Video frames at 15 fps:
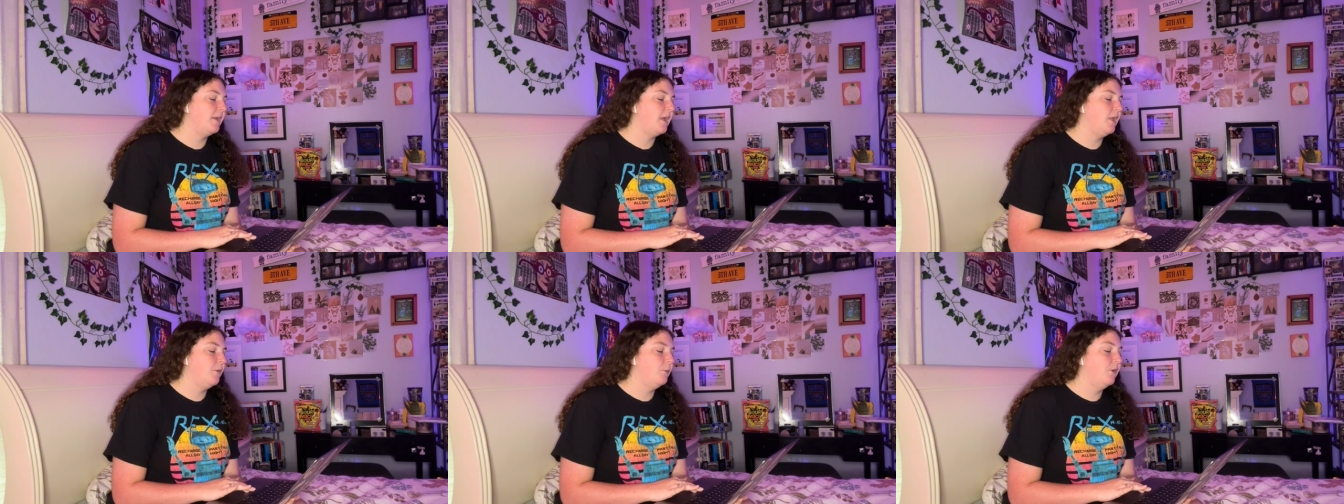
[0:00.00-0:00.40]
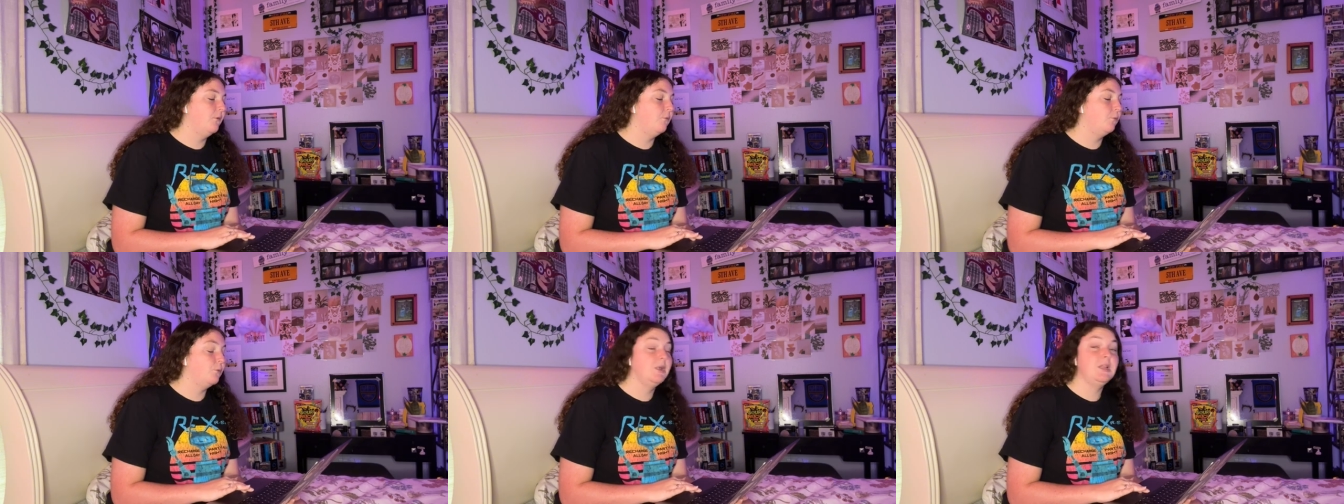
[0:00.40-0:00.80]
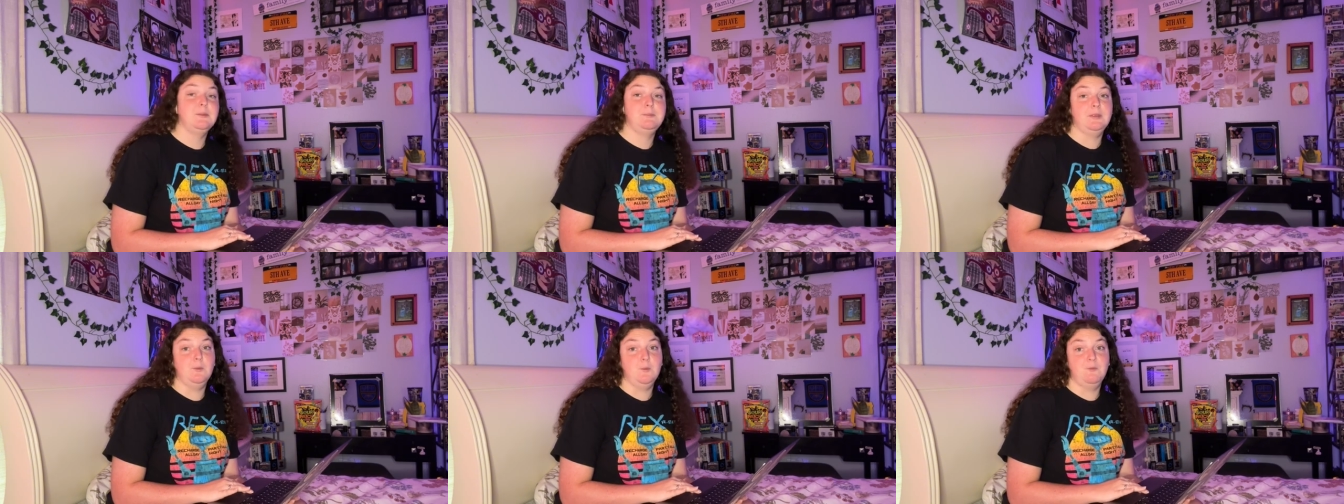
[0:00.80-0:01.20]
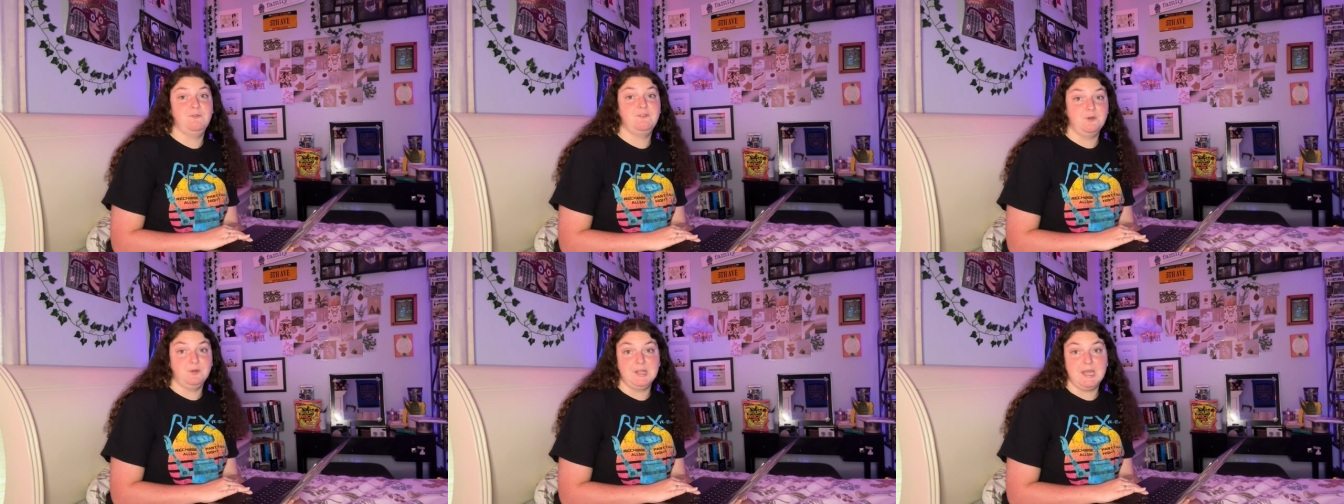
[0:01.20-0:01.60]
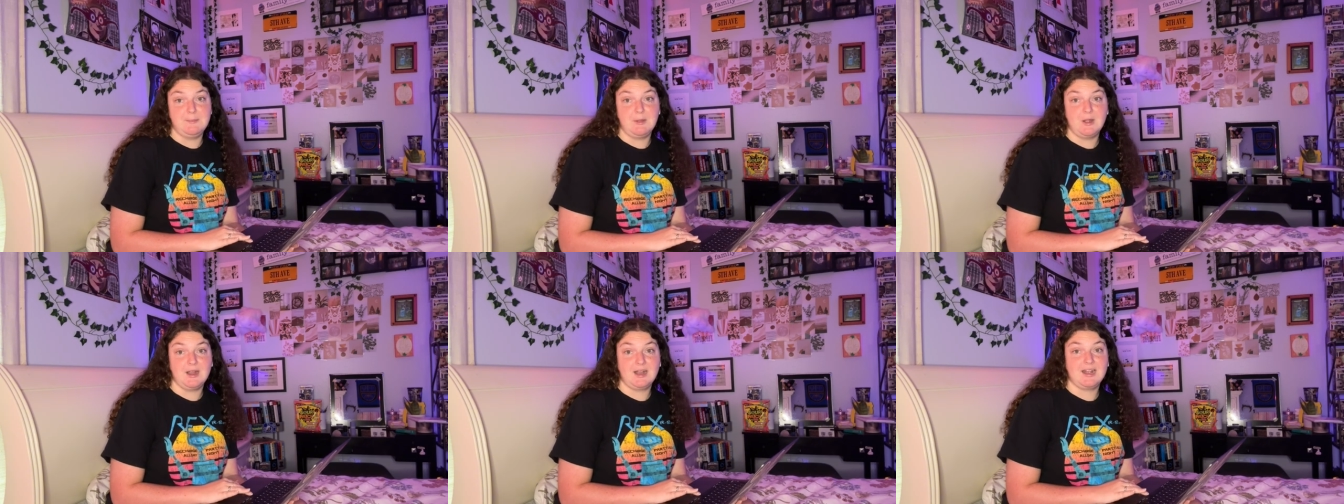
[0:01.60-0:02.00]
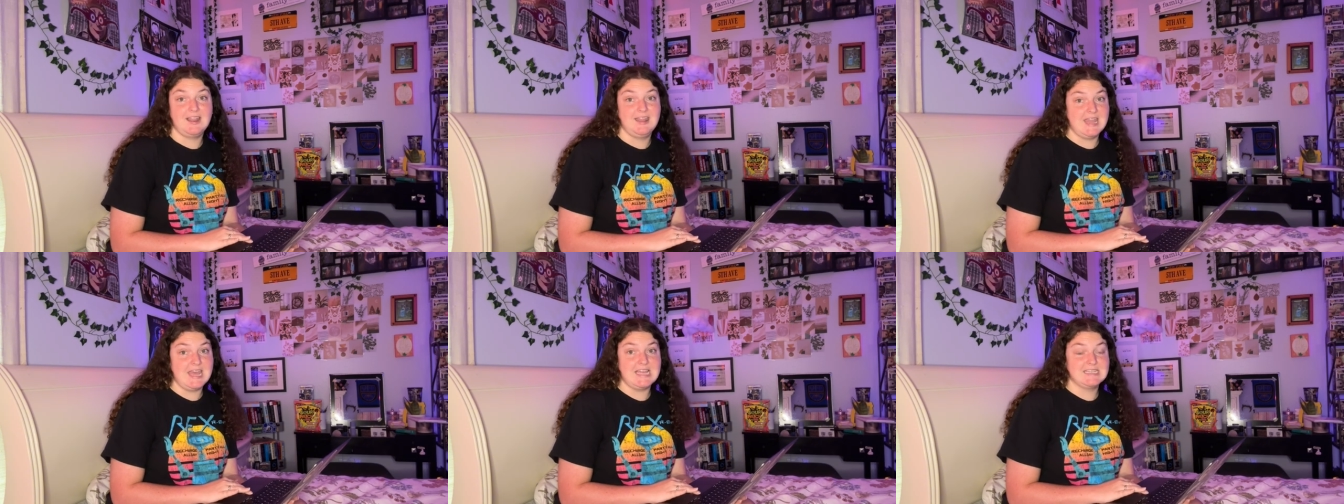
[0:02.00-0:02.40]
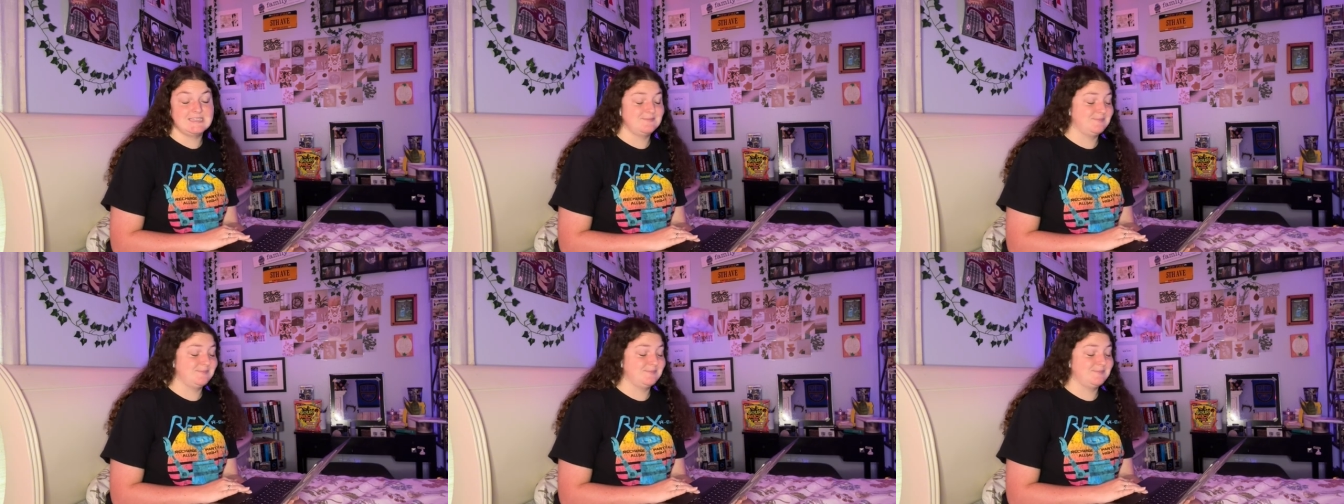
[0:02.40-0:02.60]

It will really be a full day park then.